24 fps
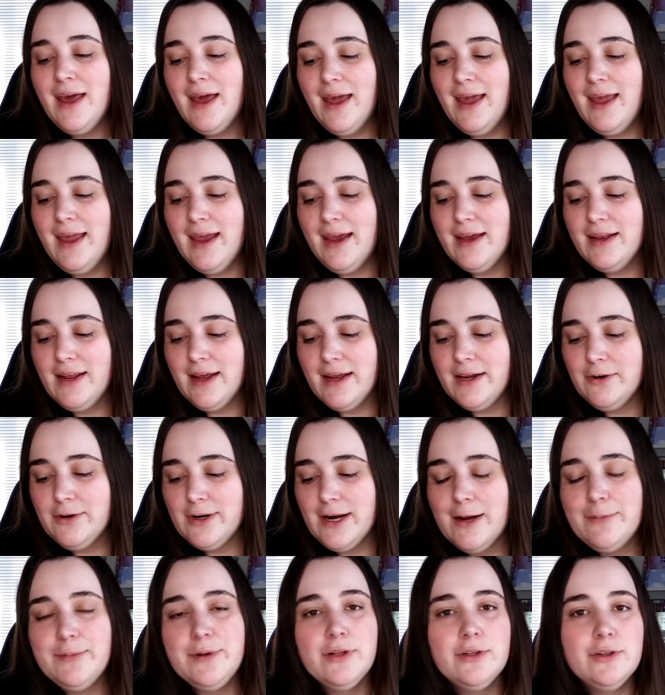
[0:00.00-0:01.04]
And I
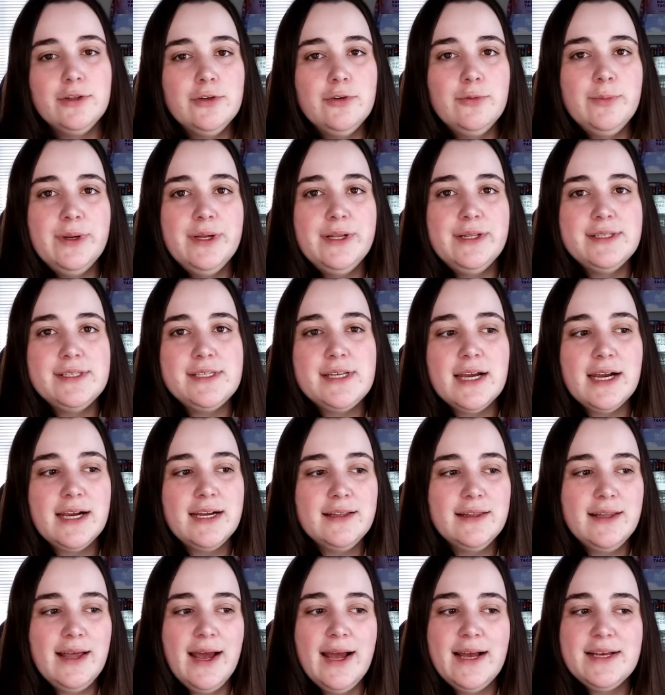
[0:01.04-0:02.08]
grabbed Lumen's
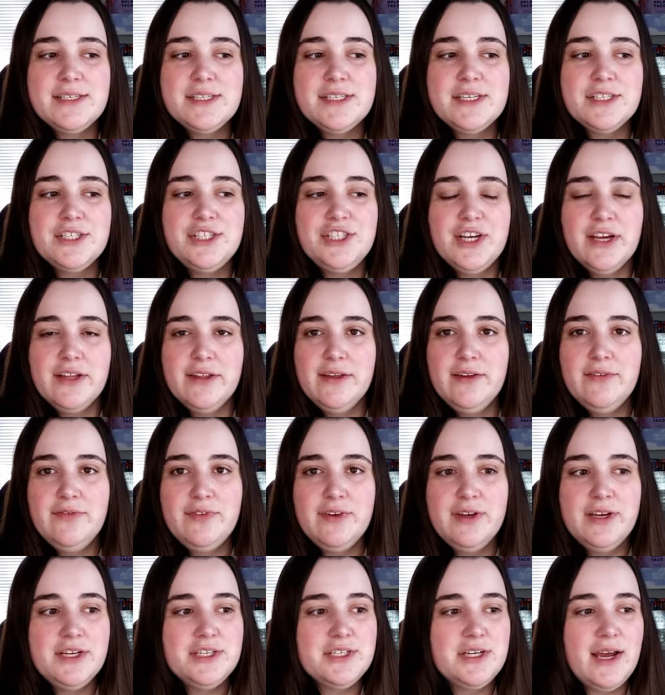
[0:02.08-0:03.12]
Glass
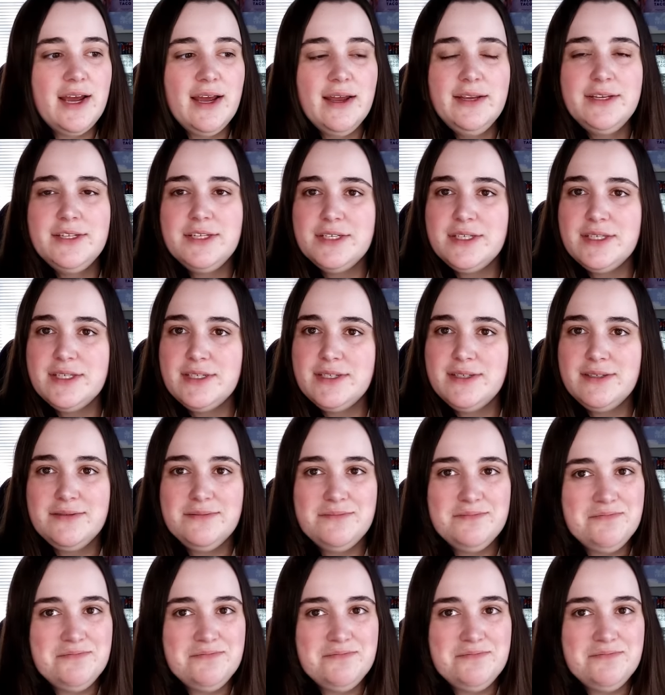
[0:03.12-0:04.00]
Jellyfish. I just,